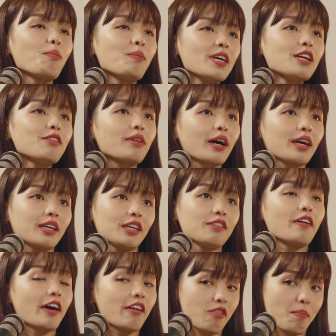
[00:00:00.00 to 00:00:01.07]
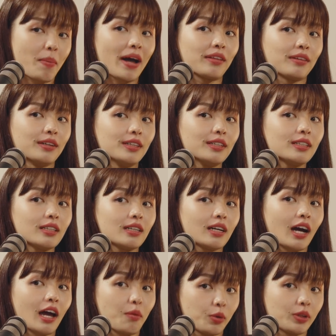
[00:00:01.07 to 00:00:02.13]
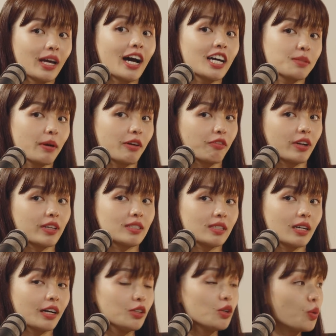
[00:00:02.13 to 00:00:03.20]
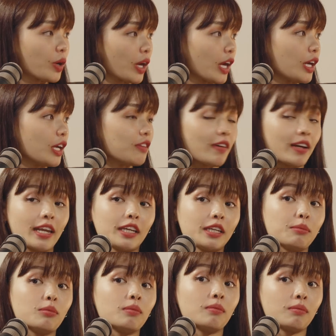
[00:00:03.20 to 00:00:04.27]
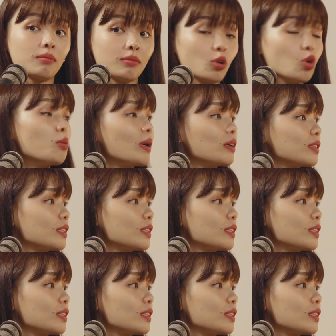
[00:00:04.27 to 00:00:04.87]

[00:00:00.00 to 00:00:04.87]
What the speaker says: me, right, if I have a partner, I would ask my friends, are you okay if I let him know about